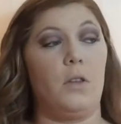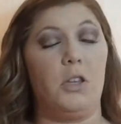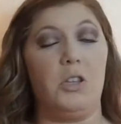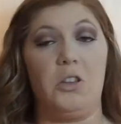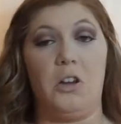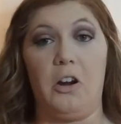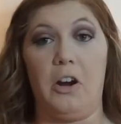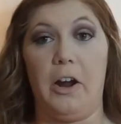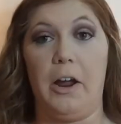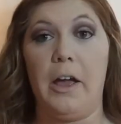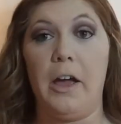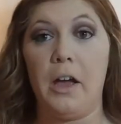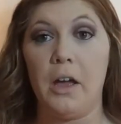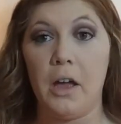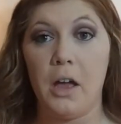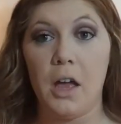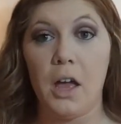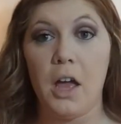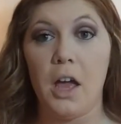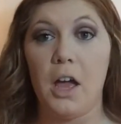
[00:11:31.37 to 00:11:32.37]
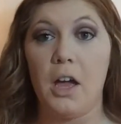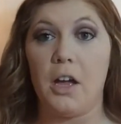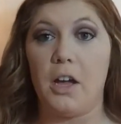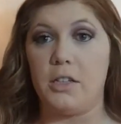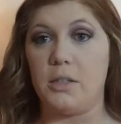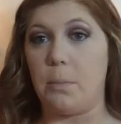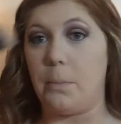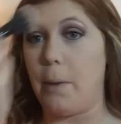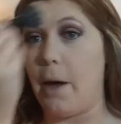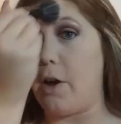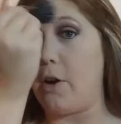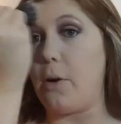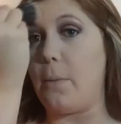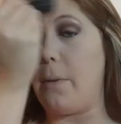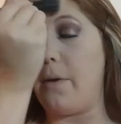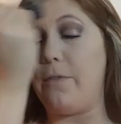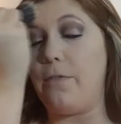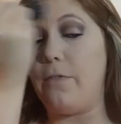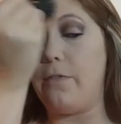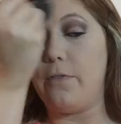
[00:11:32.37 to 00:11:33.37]
Sorry, got some powder in
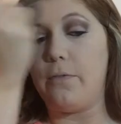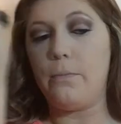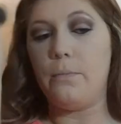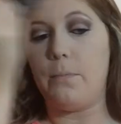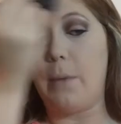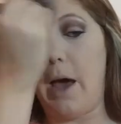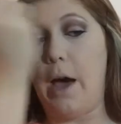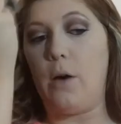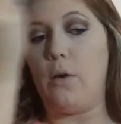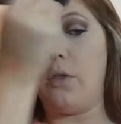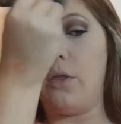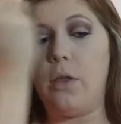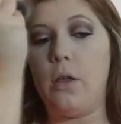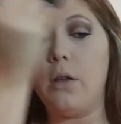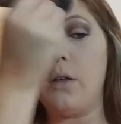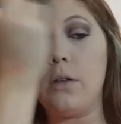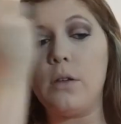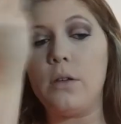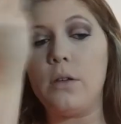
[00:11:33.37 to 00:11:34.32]
my mouth.